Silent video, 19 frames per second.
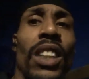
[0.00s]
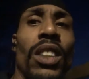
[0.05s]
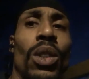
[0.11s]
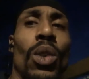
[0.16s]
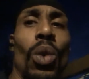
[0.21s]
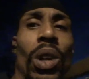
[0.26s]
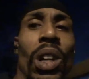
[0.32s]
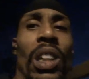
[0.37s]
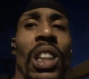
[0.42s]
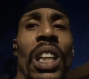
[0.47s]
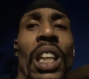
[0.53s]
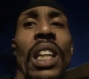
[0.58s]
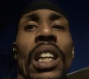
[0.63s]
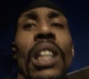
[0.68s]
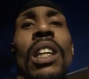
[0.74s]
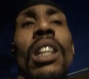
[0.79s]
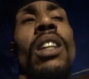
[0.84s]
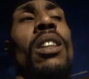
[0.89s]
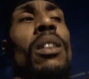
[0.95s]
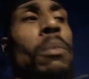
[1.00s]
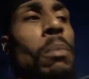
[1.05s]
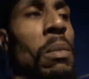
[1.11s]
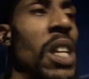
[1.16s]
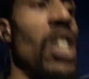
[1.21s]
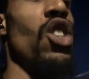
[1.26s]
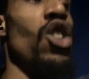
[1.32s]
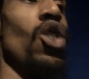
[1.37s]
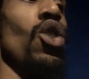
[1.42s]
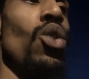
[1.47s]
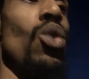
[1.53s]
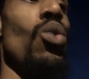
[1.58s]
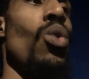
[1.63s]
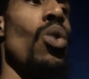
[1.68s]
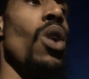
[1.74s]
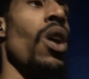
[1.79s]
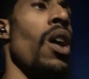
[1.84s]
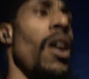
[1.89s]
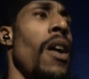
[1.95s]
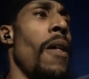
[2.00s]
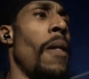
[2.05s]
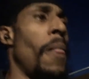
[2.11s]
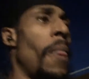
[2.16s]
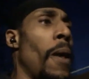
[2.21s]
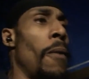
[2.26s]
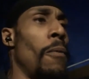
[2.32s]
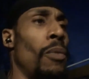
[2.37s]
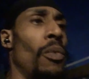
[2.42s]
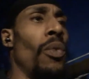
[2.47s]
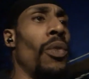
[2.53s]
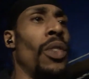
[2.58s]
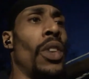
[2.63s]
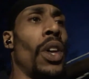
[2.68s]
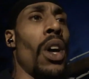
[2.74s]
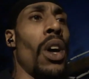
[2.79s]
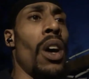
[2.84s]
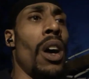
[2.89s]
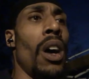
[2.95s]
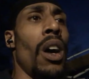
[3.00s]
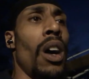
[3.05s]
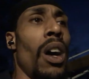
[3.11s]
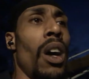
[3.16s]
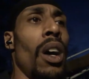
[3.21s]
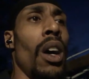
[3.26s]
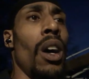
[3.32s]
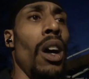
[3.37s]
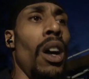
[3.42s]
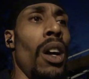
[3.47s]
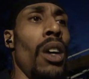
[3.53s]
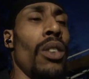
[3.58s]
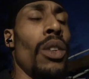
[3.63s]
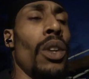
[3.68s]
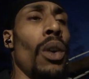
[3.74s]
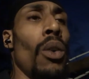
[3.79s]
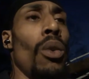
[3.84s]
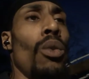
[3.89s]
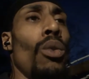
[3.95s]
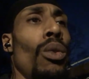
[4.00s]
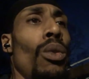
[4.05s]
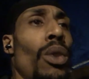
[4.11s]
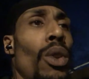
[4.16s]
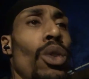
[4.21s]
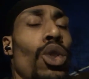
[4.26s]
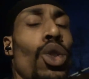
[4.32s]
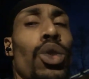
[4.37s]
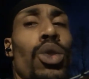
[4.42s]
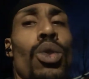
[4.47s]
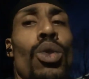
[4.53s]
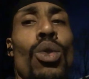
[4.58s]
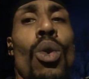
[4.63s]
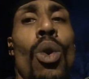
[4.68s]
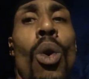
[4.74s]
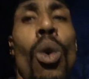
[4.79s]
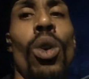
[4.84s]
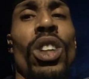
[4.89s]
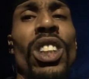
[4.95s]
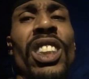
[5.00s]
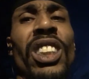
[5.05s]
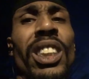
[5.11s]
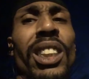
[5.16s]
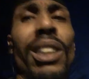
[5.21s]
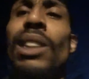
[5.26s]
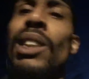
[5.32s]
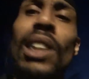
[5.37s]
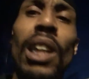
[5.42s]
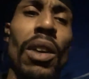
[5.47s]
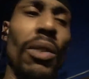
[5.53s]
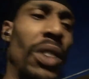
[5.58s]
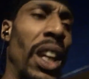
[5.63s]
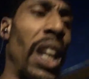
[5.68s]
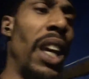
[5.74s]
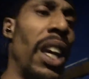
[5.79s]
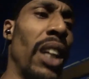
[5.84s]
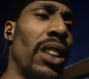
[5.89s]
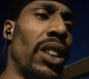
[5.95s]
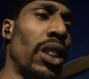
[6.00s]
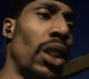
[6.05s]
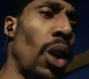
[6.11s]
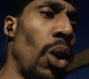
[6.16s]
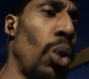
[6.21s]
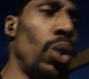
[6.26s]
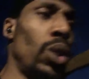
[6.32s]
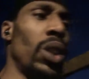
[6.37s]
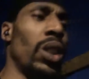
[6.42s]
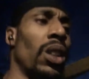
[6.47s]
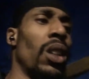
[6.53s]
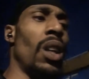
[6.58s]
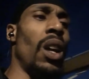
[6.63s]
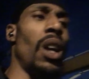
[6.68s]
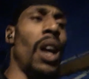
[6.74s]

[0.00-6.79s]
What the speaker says: is going to lead me to the true origins of the Hyksos,